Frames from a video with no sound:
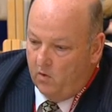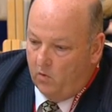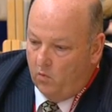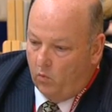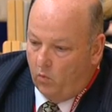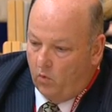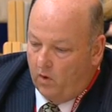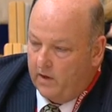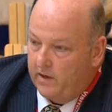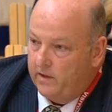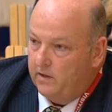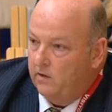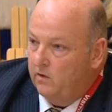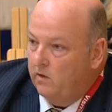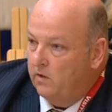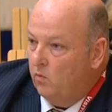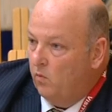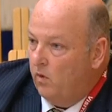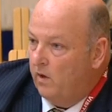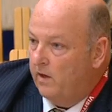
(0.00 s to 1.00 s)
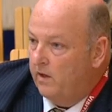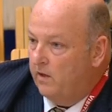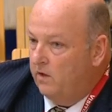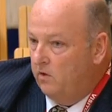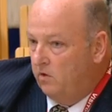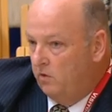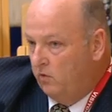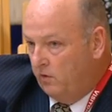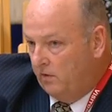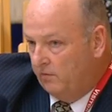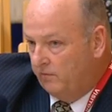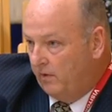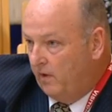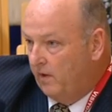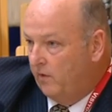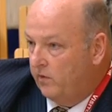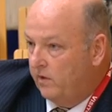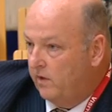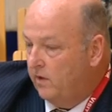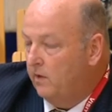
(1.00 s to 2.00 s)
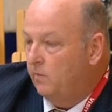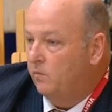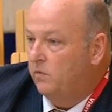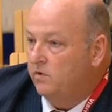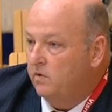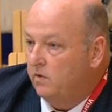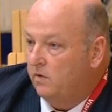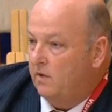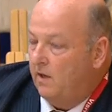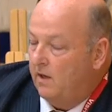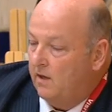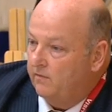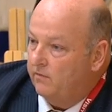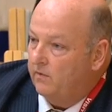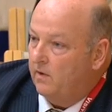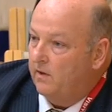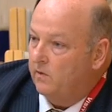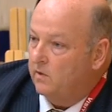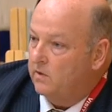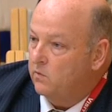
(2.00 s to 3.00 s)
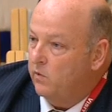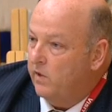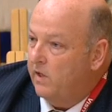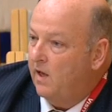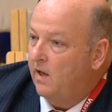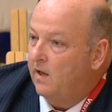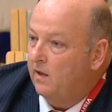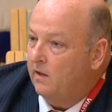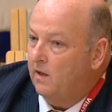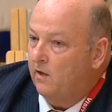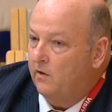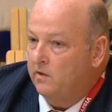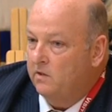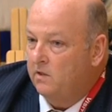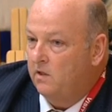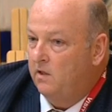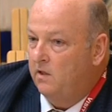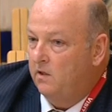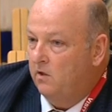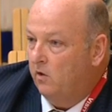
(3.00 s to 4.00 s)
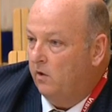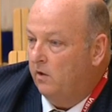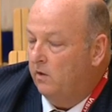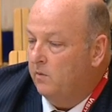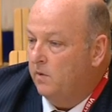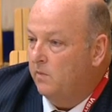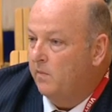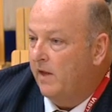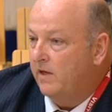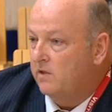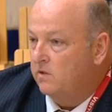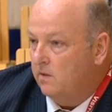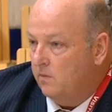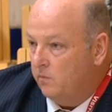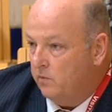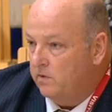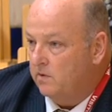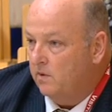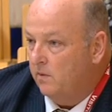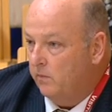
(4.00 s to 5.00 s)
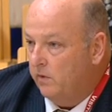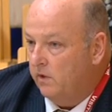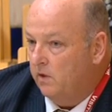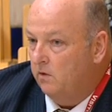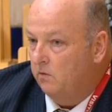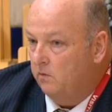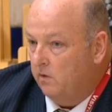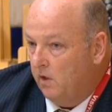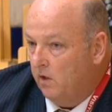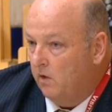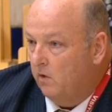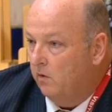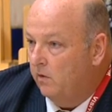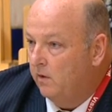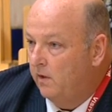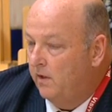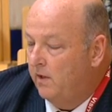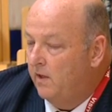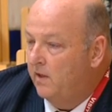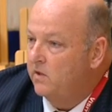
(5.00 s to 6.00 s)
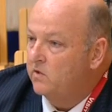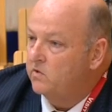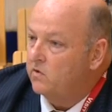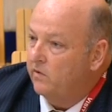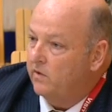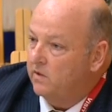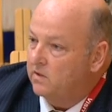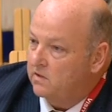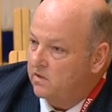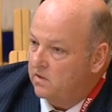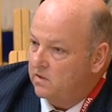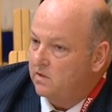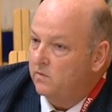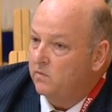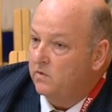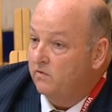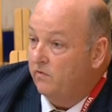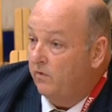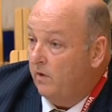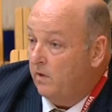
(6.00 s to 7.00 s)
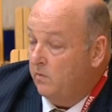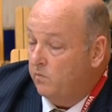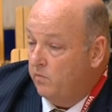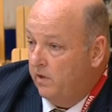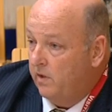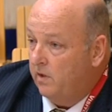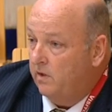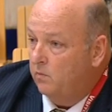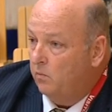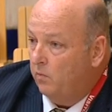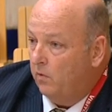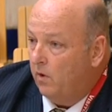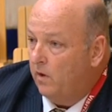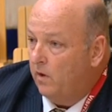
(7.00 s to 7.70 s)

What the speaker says: why you can fly with him but you can't fly, because we can't guarantee you're going to be matched up with somebody you know. So the system is very big and broad.